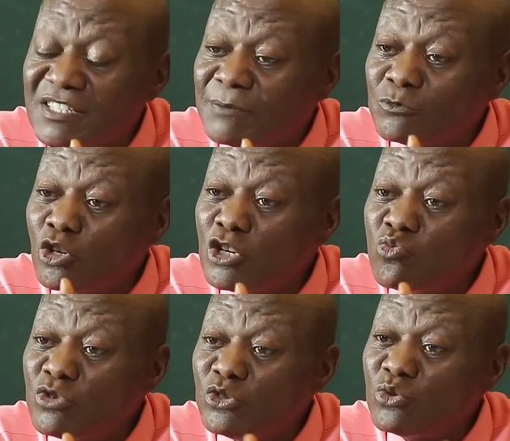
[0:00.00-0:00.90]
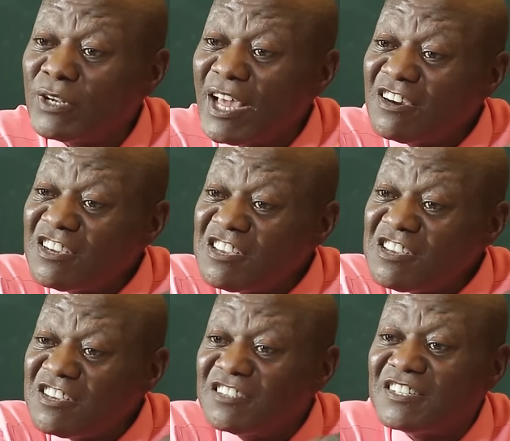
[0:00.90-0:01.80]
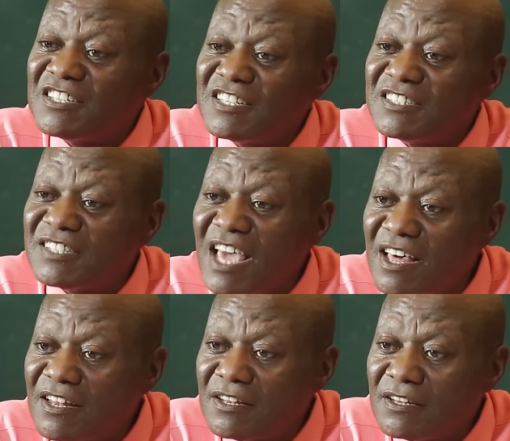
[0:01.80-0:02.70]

as I'm talking with you now, is in the cell.